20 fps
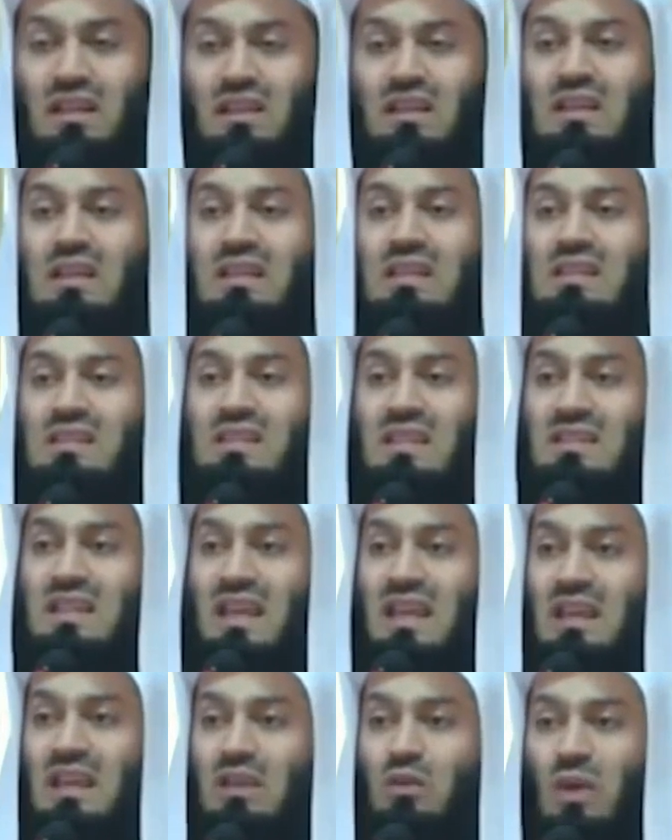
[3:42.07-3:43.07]
Eid is a
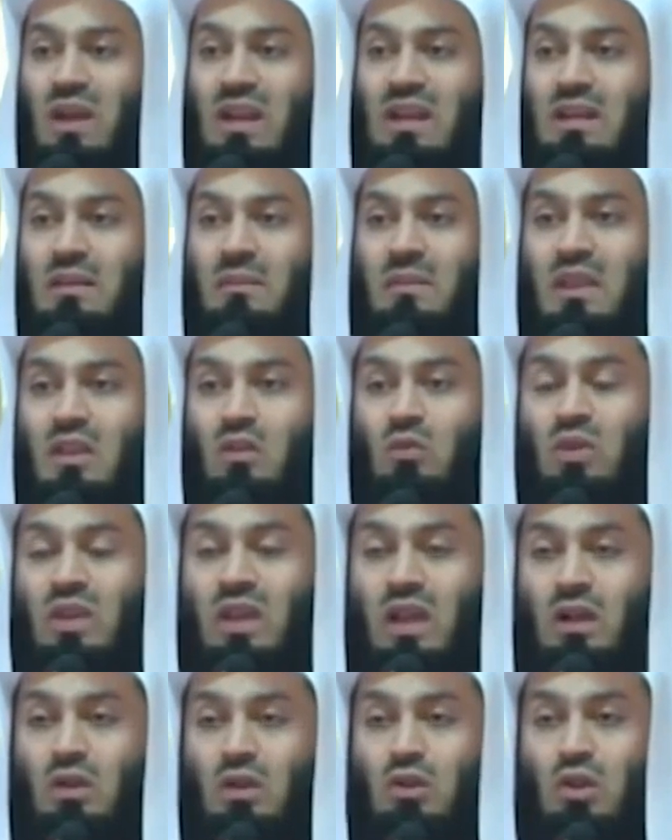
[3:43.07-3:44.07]
day when
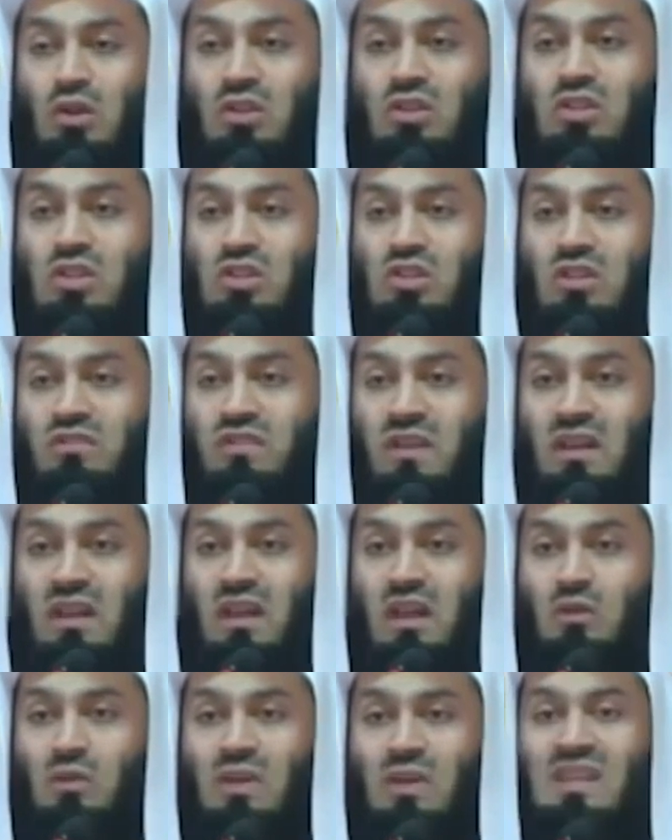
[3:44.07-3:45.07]
we are conscious of
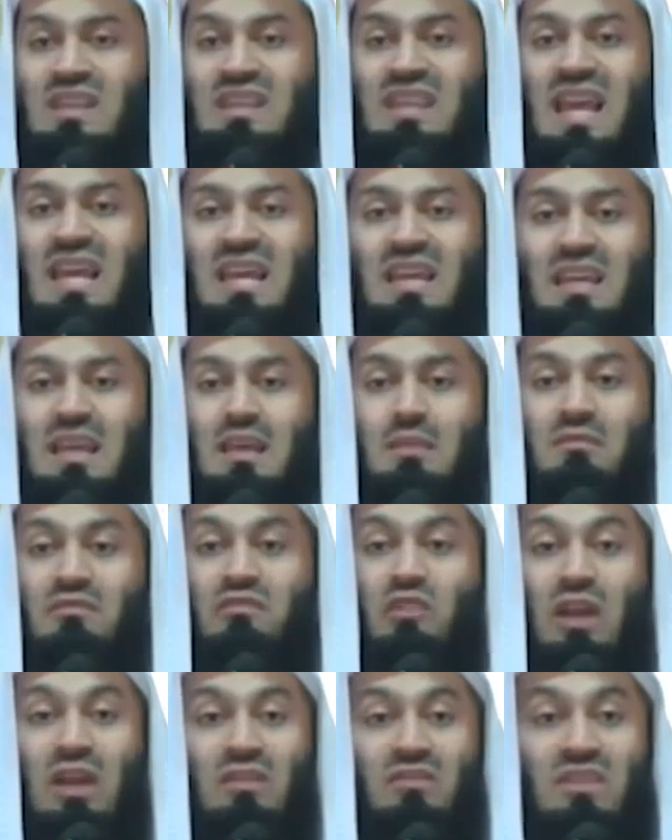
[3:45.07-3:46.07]
Allah. We thank Him
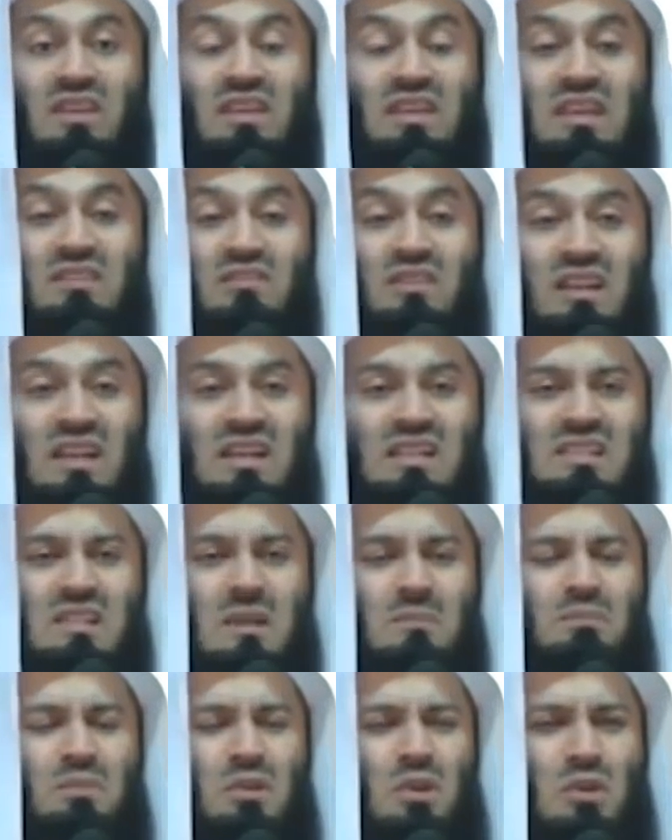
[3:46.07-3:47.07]
for having given us
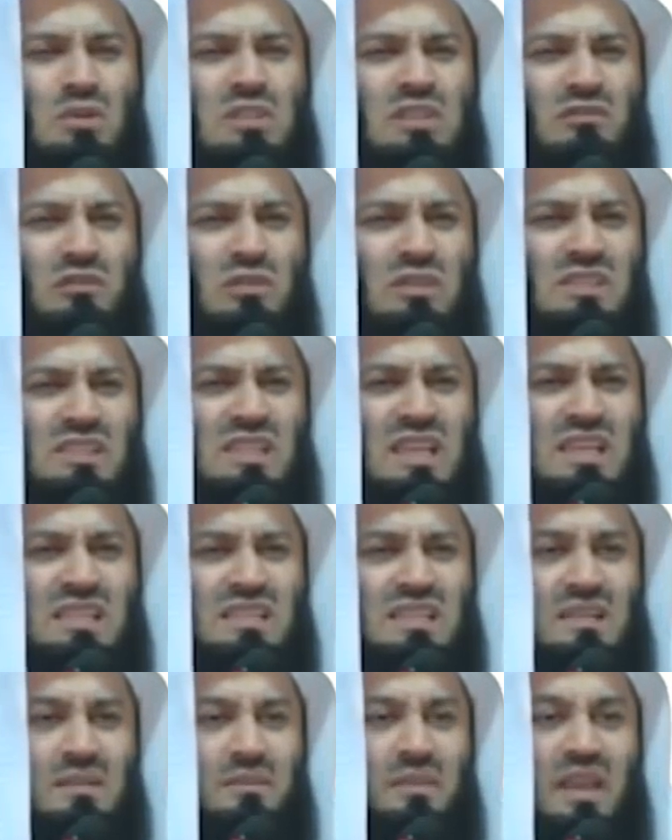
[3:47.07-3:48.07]
a beautiful
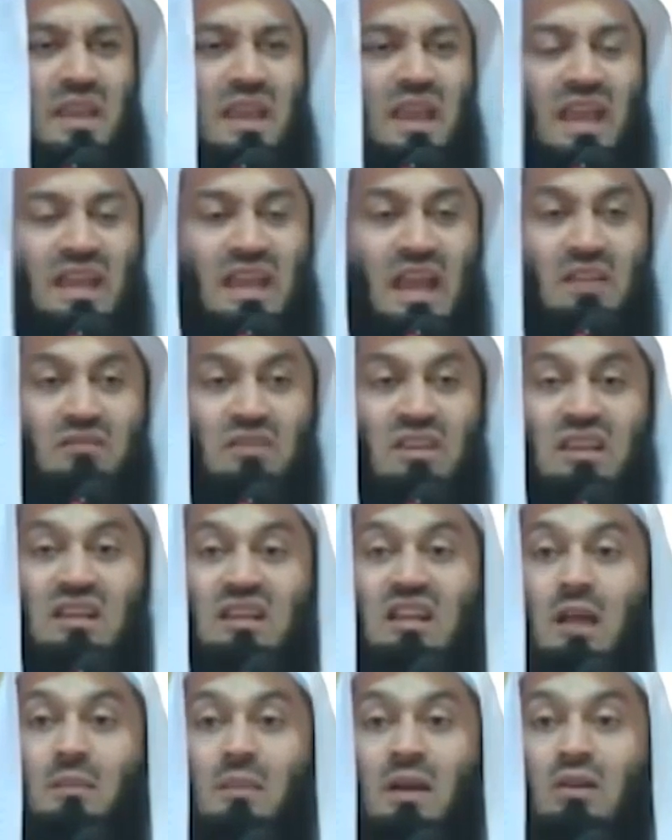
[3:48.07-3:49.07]
season and having
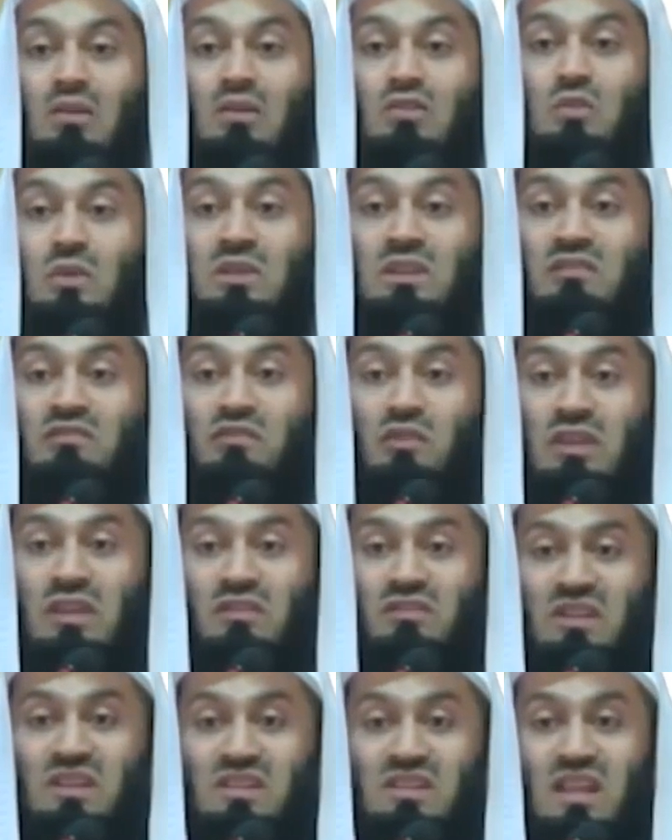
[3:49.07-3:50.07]
come out with the
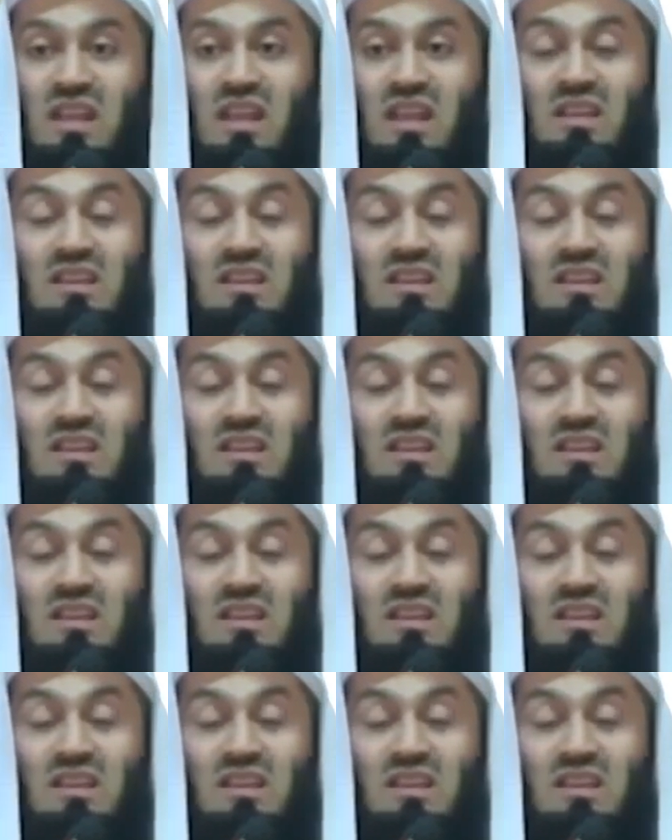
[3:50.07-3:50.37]
forgiveness.